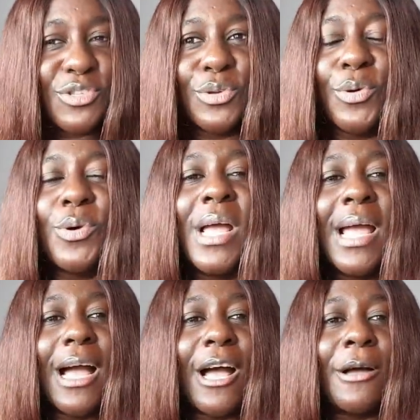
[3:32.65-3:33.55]
So
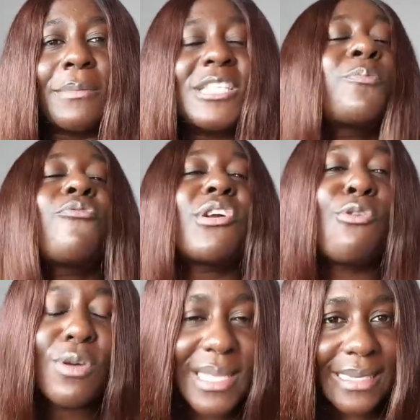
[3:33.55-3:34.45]
uh, it's pre
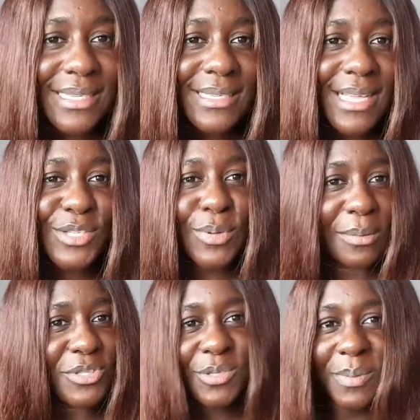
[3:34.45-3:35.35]
recorded. That's what
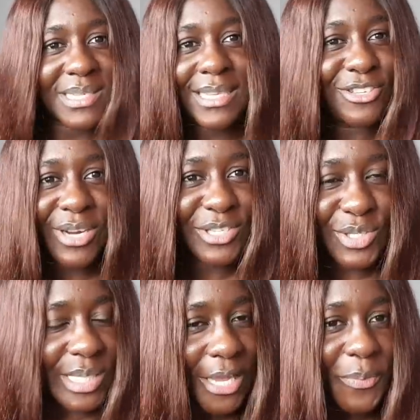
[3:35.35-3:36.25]
I'm just basically trying
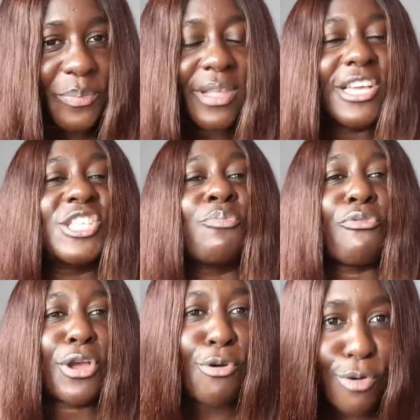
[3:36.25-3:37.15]
to say. It's pre
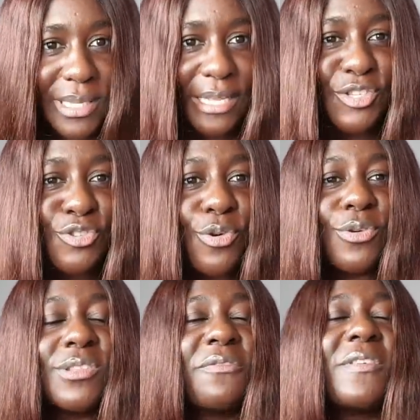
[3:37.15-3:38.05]
recorded.
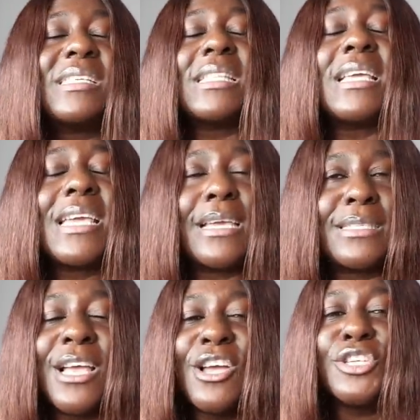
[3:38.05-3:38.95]
So the first thing
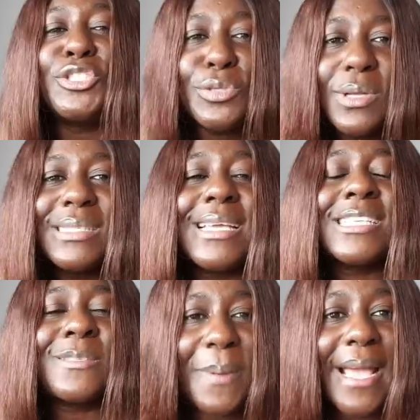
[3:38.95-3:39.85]
is do not
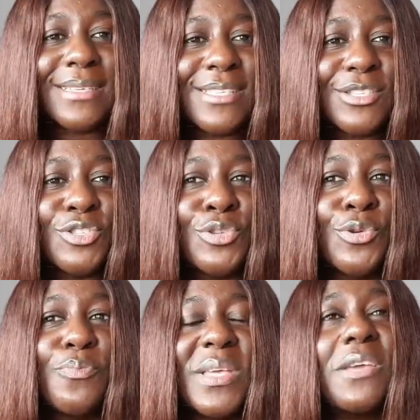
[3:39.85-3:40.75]
expect
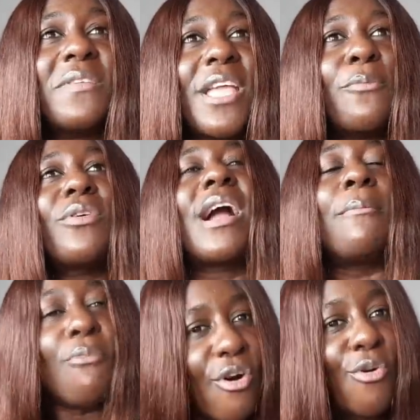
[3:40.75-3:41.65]
to be giving
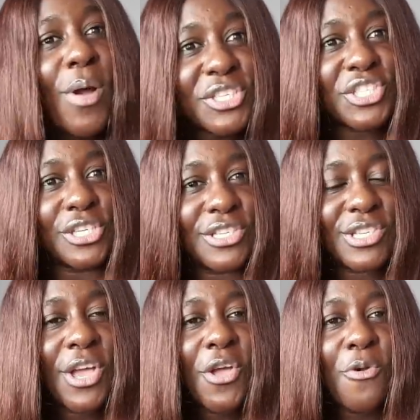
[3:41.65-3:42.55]
Ebuka more
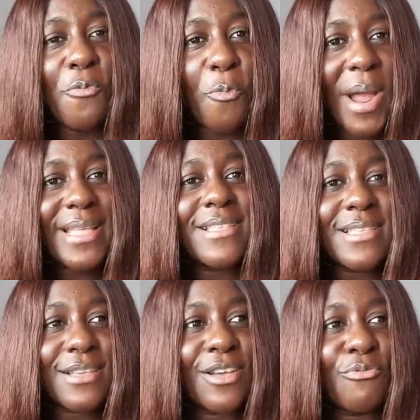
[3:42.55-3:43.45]
questions
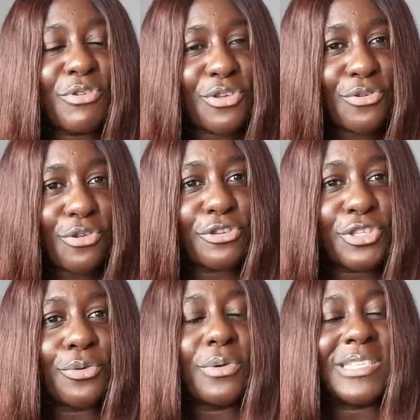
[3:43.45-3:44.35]
when the reunion
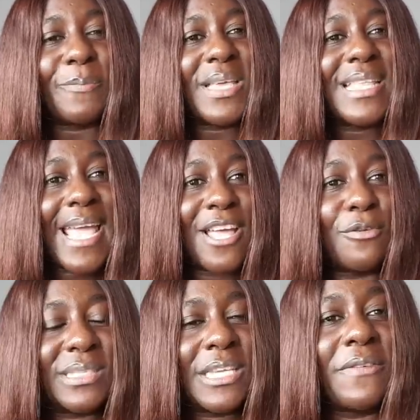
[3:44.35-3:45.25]
show is being aired
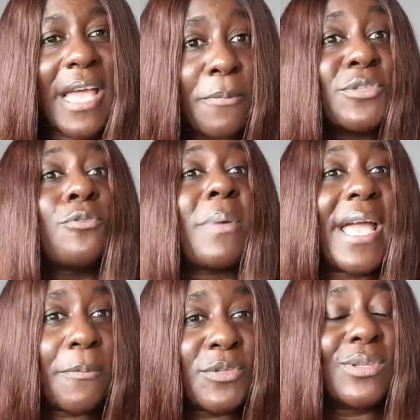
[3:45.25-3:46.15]
on TV episode by
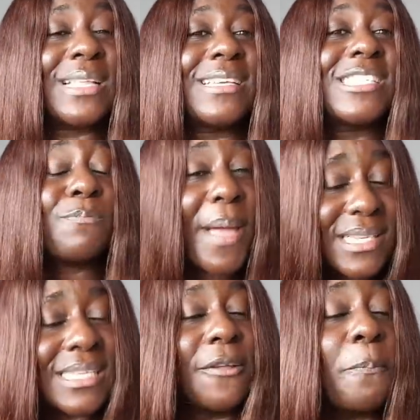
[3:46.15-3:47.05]
episode and
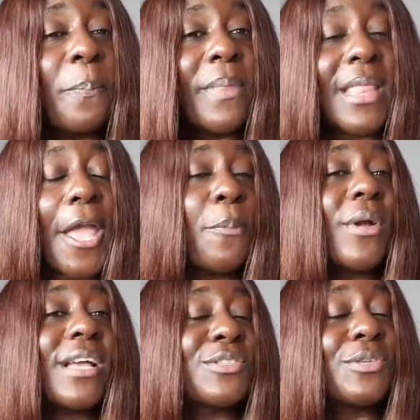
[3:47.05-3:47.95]
expecting that
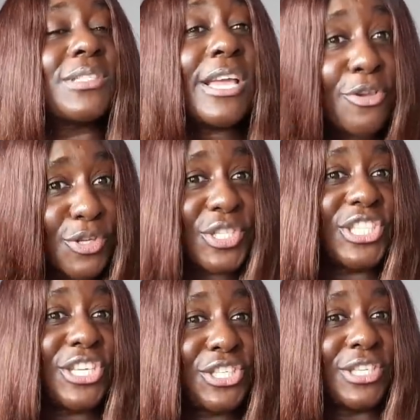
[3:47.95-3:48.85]
Ebuka is going to take your
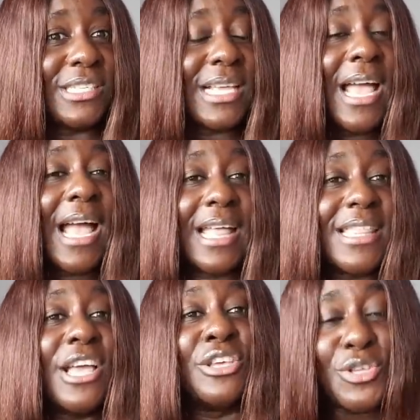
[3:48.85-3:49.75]
suggestions
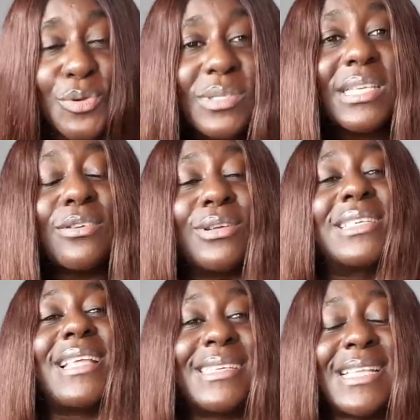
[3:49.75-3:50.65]
and then use it on
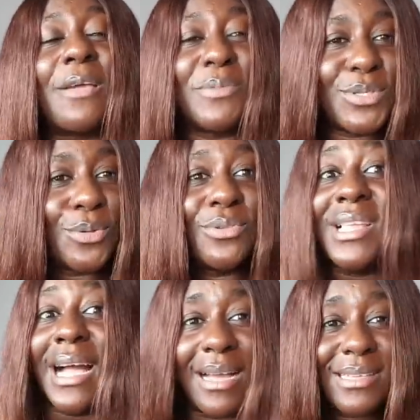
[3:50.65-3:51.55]
the next episode.
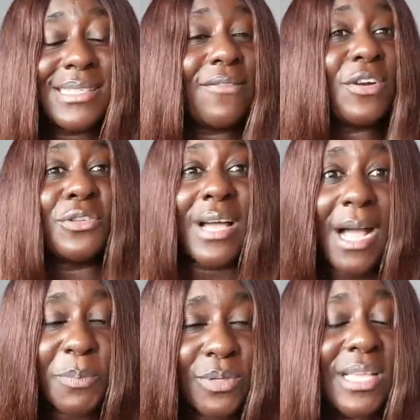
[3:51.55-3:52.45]
Nah, it's never going to
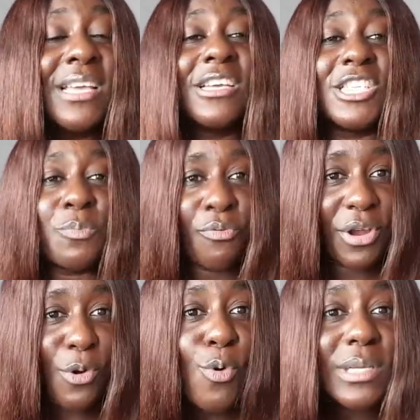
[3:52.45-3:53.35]
happen. It's pre
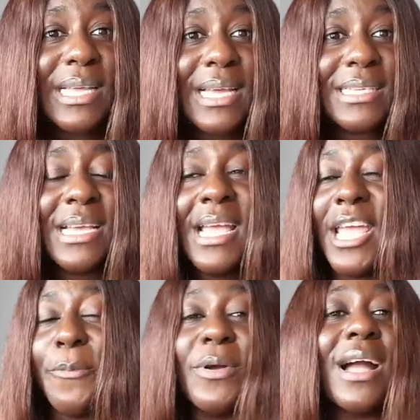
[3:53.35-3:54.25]
recorded.
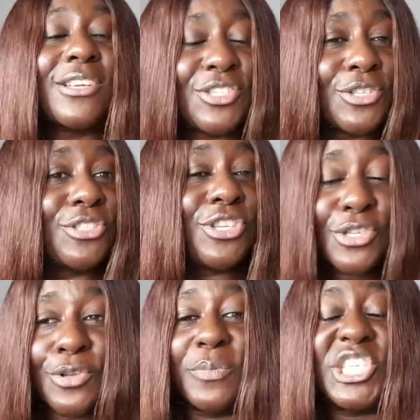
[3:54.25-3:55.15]
Ebuka is
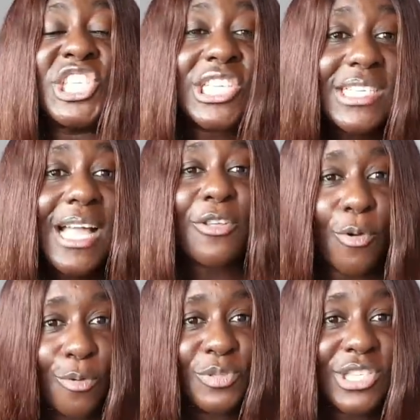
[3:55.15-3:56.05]
just going to be chilling at
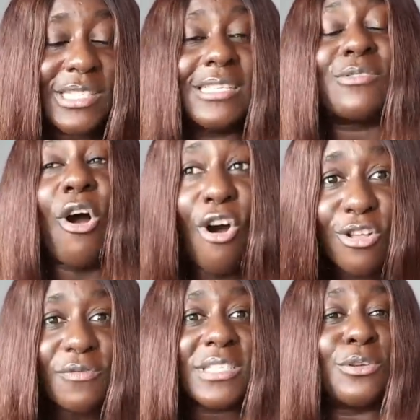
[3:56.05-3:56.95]
home, just as
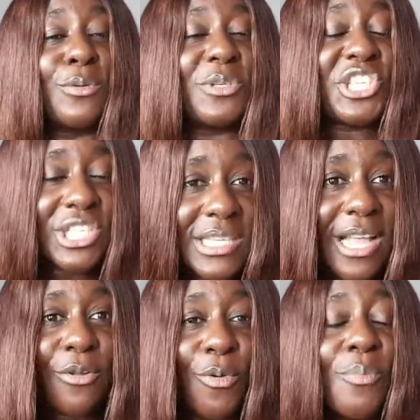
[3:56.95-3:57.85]
all of us are going to be chilling
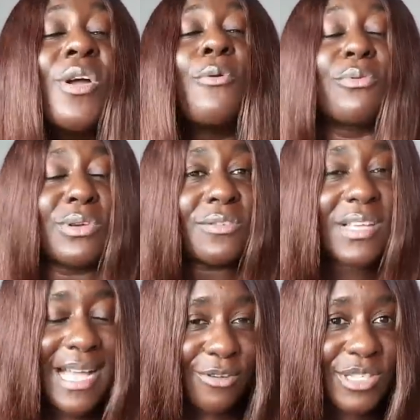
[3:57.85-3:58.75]
at home, the rest of
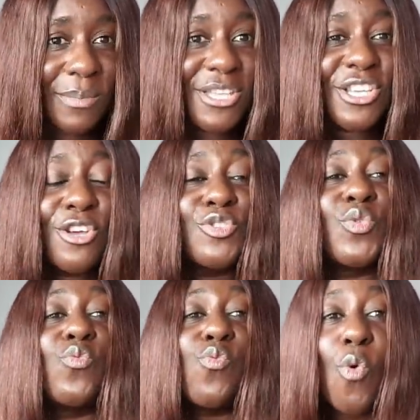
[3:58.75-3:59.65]
the housemates,
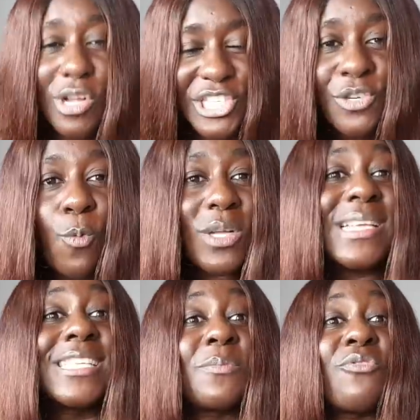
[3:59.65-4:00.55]
to watch what
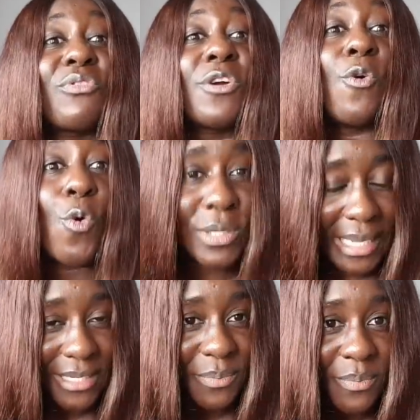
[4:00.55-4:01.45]
has been recorded.